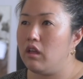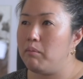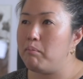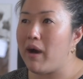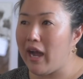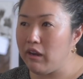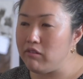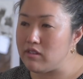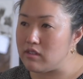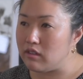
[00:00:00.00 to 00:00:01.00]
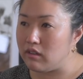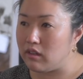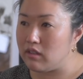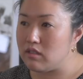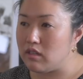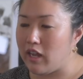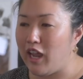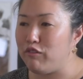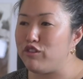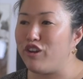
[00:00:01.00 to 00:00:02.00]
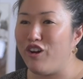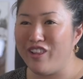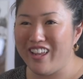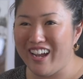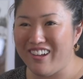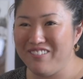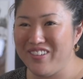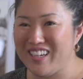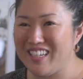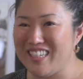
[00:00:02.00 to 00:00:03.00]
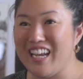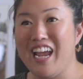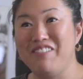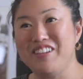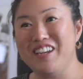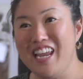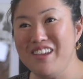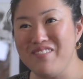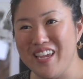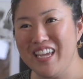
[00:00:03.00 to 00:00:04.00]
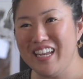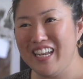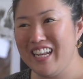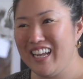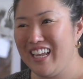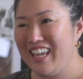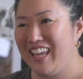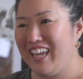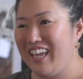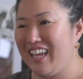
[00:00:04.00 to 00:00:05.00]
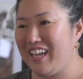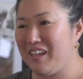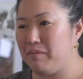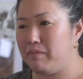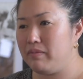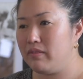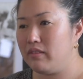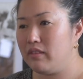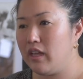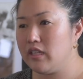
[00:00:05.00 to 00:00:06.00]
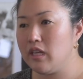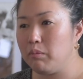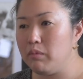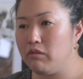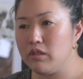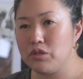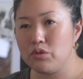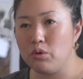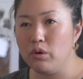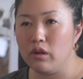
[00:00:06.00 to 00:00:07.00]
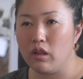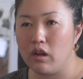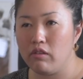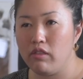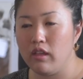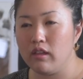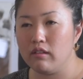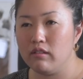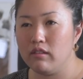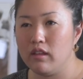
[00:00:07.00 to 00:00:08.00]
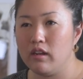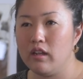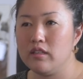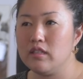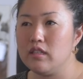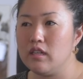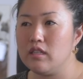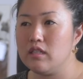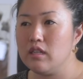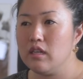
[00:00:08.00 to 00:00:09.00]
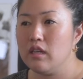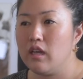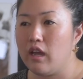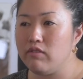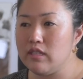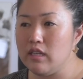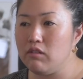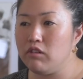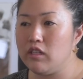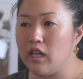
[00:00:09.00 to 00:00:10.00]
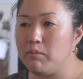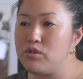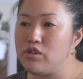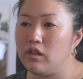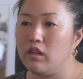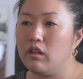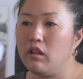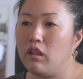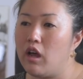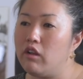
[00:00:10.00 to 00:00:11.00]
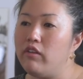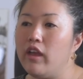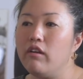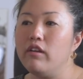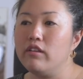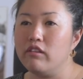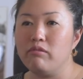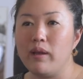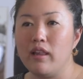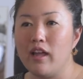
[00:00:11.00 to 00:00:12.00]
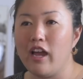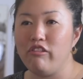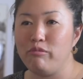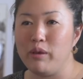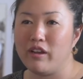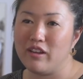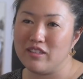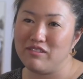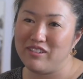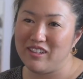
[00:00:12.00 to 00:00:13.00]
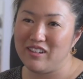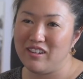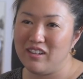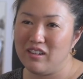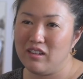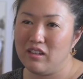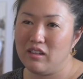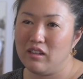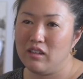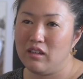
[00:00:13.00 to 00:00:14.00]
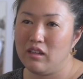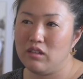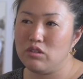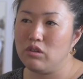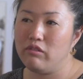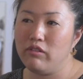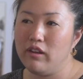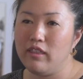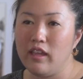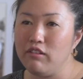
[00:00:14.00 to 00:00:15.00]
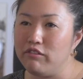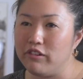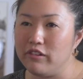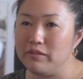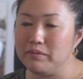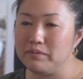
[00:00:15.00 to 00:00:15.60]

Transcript: my resilience, and I have to call it out and I have to name it, has helped me restore a lot of things. And I've seen redemption in a lot of areas of my life because of it. And so I'm very thankful.